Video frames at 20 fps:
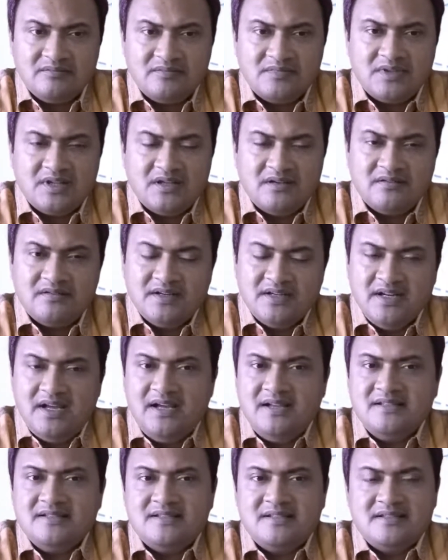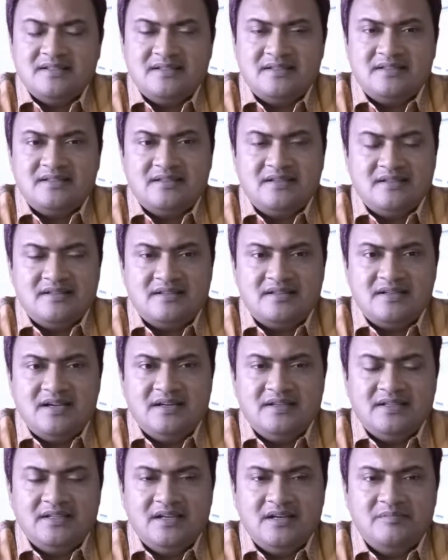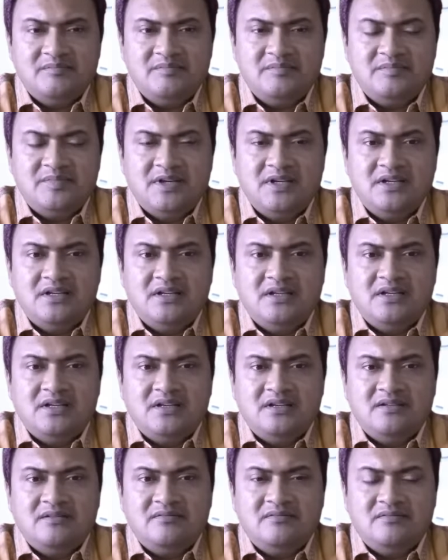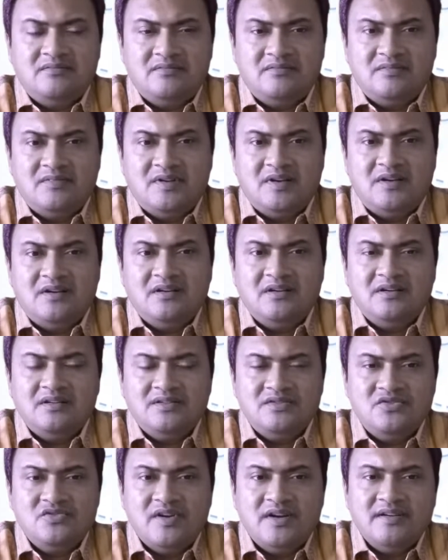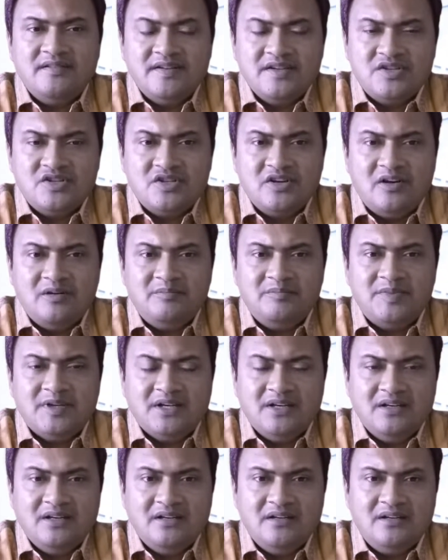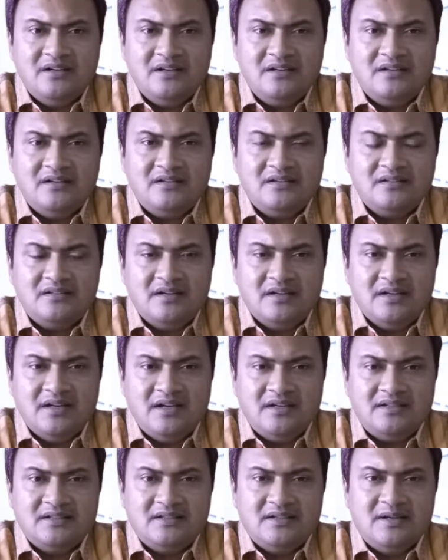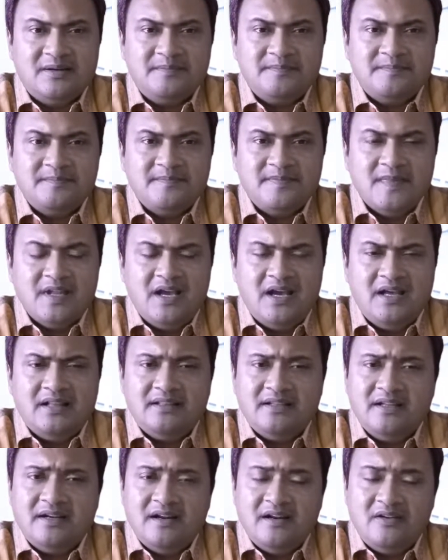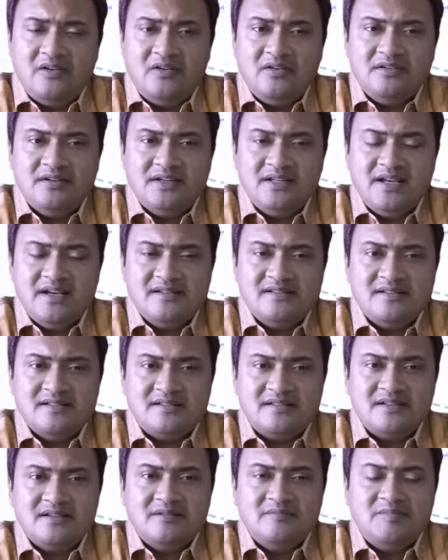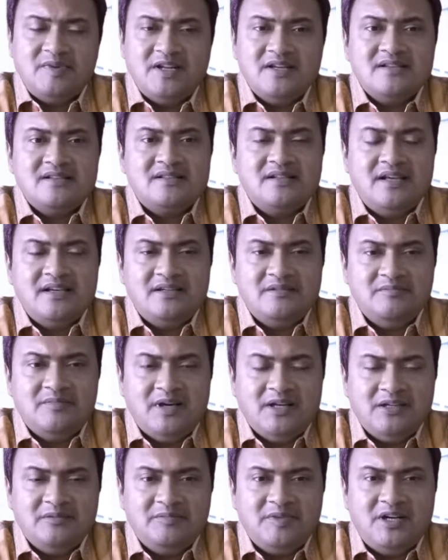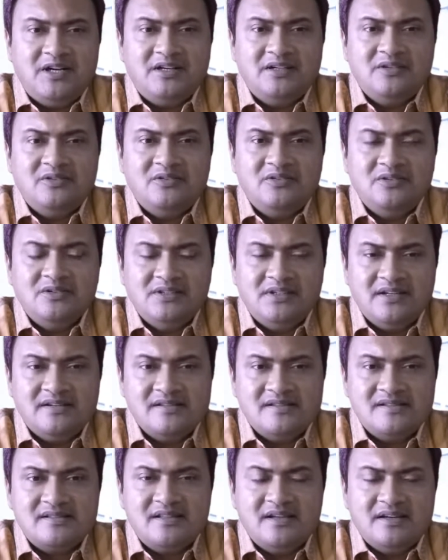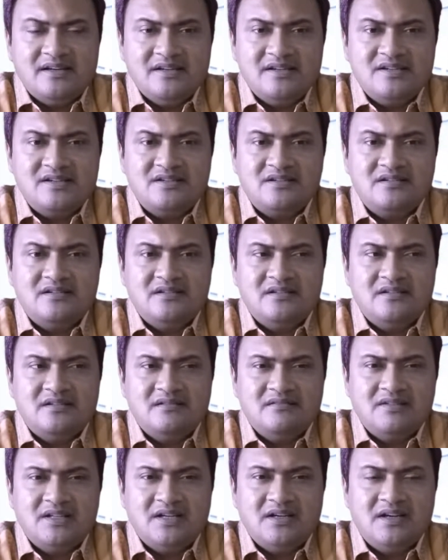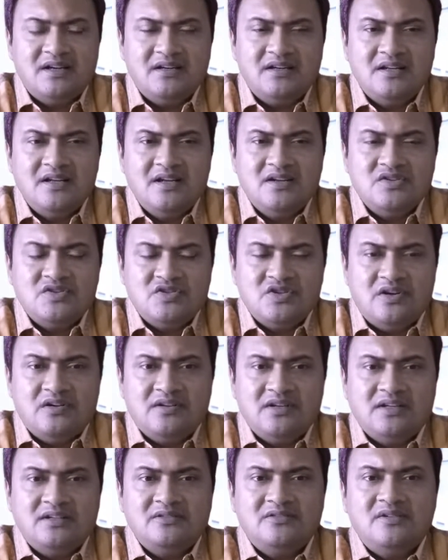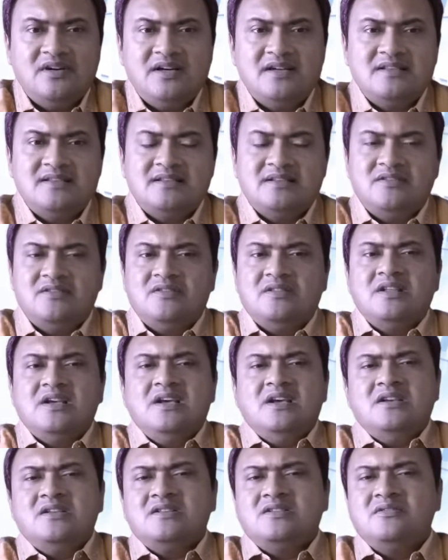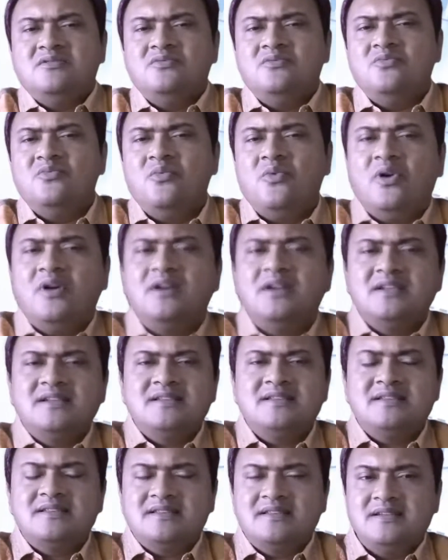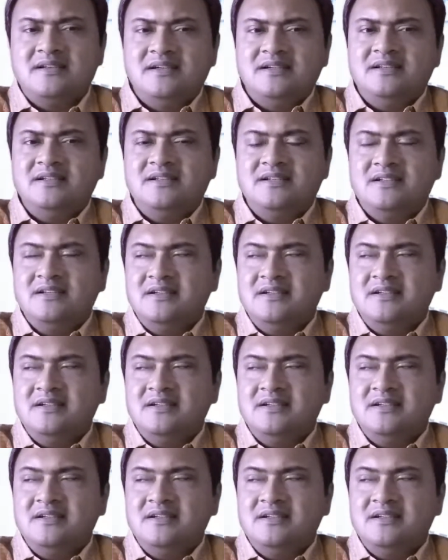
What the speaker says: Reliance is starting up a jewelry shop in Karnataka, and there are already existing players like Malabar Gold, there is Tanishq, there are Joy Alucas and all. So what is it